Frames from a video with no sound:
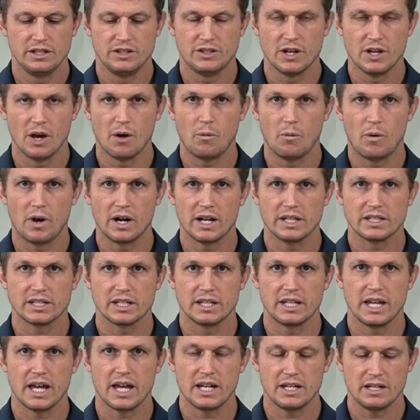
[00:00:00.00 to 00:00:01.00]
don't want it to
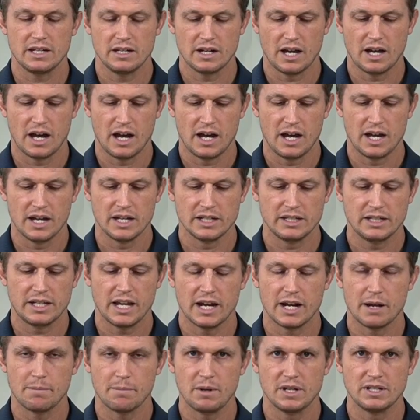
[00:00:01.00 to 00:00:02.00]
get
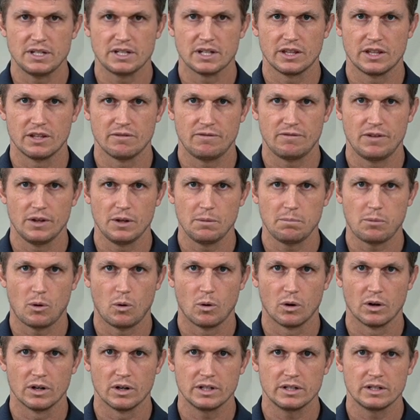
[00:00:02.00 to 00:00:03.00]
up into the fill
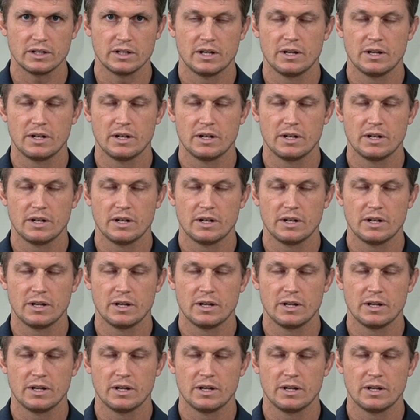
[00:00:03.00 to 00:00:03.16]
port,